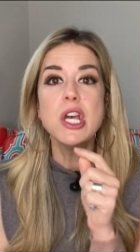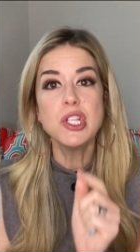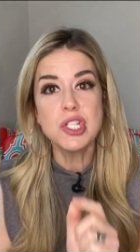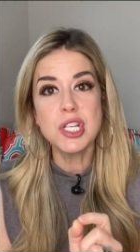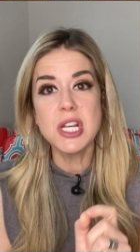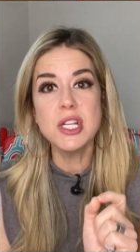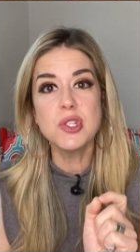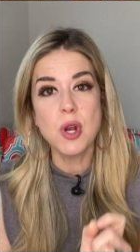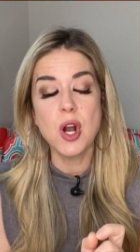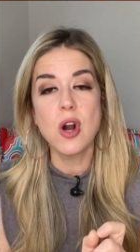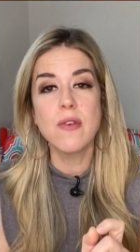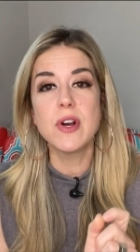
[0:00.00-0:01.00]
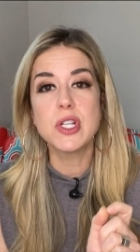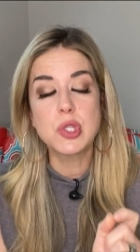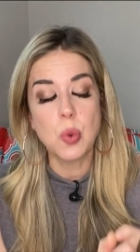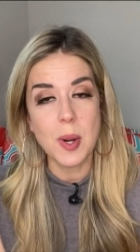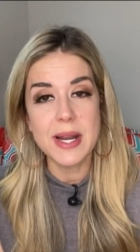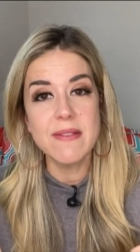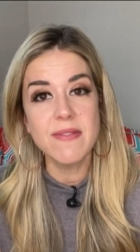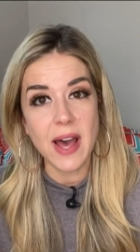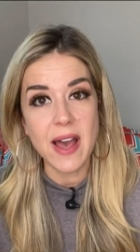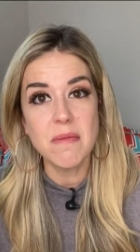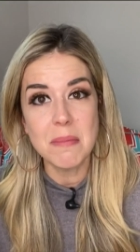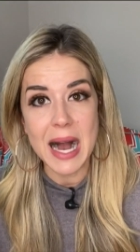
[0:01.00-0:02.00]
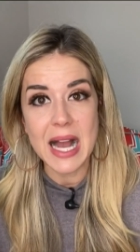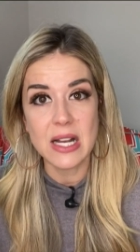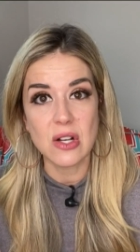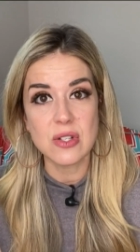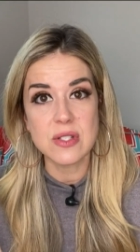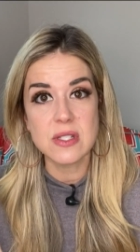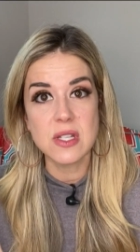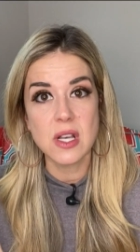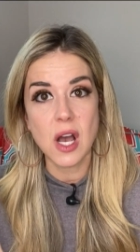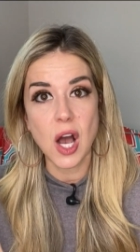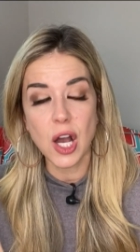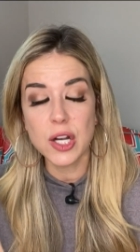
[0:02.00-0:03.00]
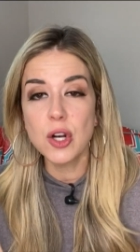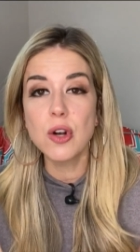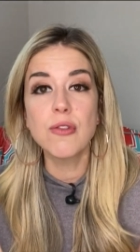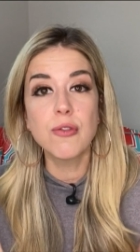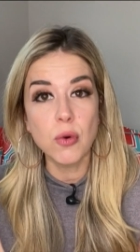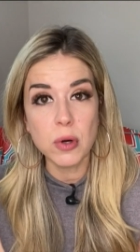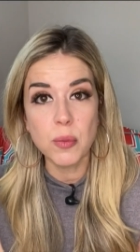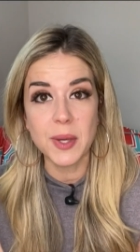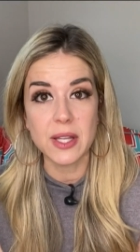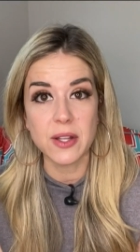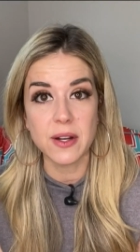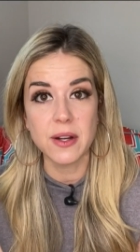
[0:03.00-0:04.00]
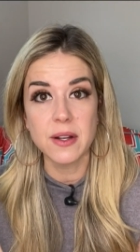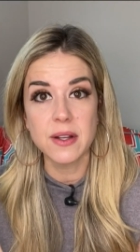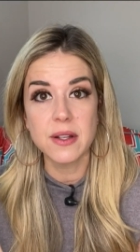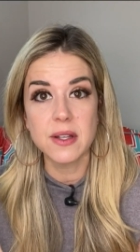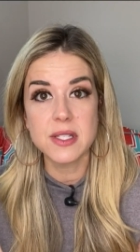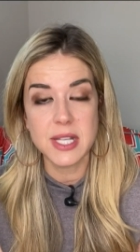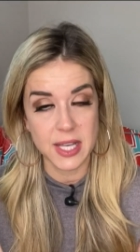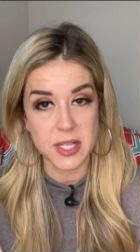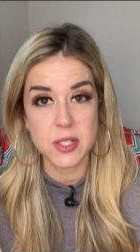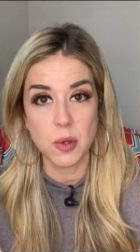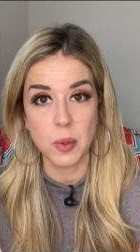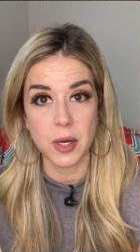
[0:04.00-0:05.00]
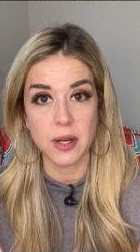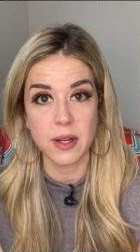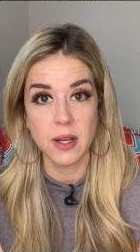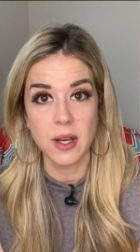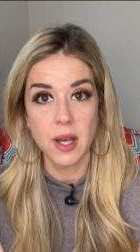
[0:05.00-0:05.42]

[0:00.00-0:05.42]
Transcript: She drove 25 miles on her four wheeler to get to work.